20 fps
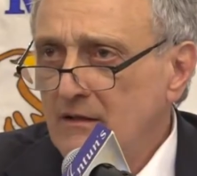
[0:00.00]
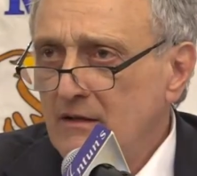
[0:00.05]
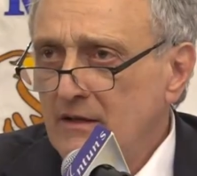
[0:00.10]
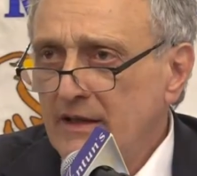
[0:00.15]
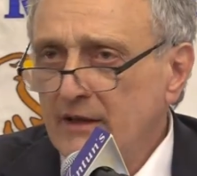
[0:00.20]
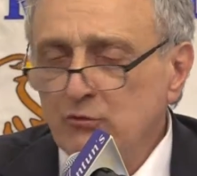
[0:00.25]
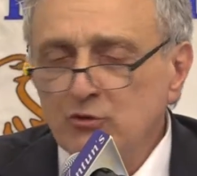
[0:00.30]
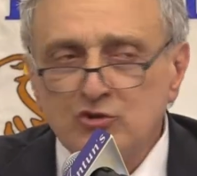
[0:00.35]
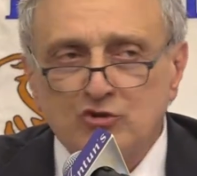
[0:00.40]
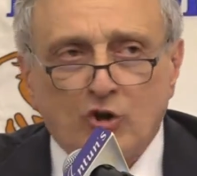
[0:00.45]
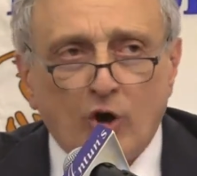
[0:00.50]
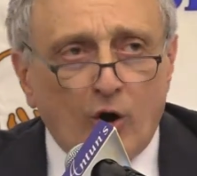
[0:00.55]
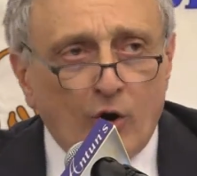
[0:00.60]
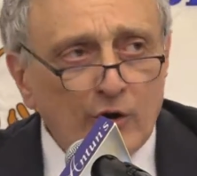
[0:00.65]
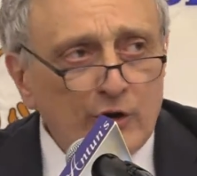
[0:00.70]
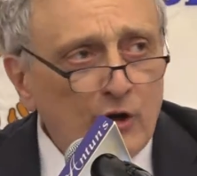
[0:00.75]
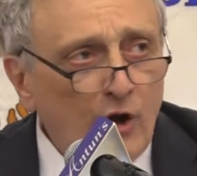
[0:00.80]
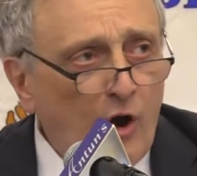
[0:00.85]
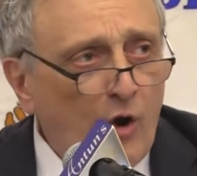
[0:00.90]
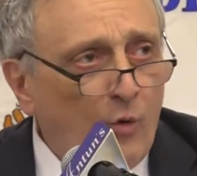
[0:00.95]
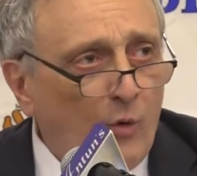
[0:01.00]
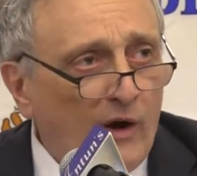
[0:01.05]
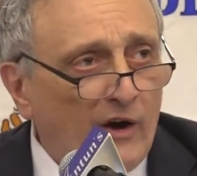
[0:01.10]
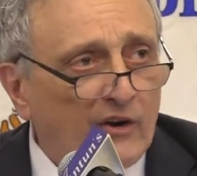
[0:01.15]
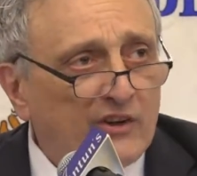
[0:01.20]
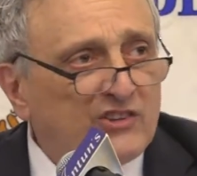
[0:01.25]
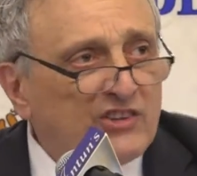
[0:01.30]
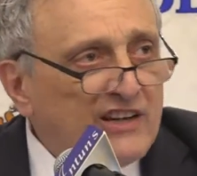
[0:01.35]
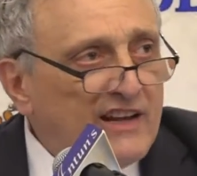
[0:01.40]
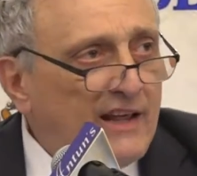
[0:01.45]
He was going nowhere.
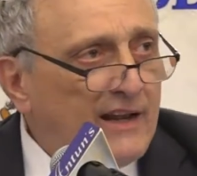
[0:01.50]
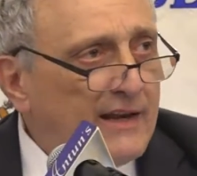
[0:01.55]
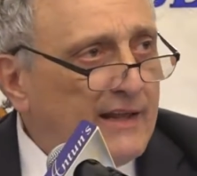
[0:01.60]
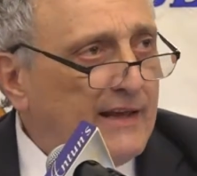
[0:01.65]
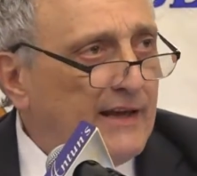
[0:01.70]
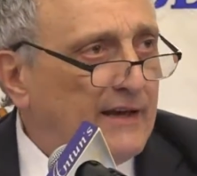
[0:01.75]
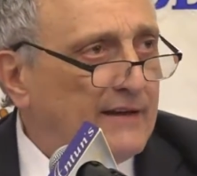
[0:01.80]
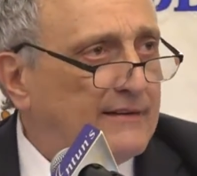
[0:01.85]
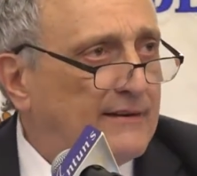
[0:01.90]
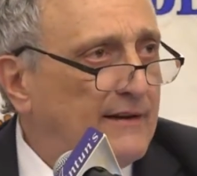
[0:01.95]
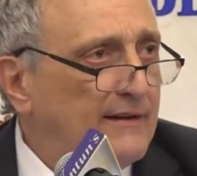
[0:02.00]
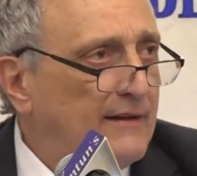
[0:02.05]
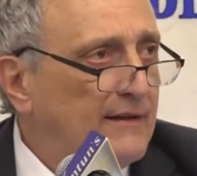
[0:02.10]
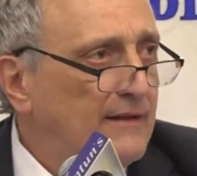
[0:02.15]
He's an idiot.